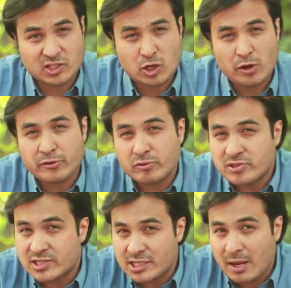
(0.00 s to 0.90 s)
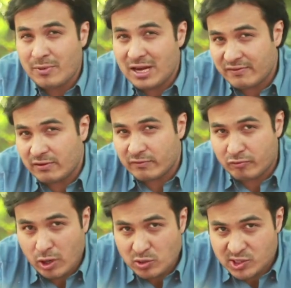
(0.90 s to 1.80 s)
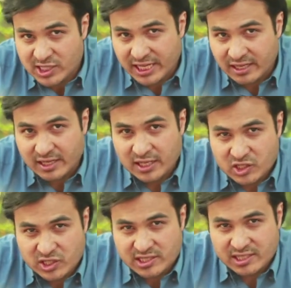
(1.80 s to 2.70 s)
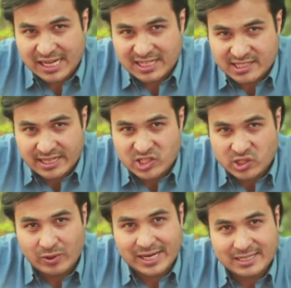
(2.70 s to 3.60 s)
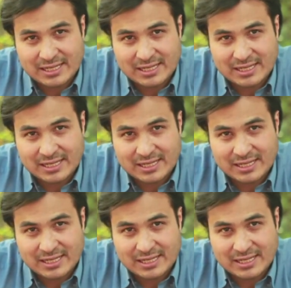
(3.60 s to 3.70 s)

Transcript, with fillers: go through some level of roasting just to accentuate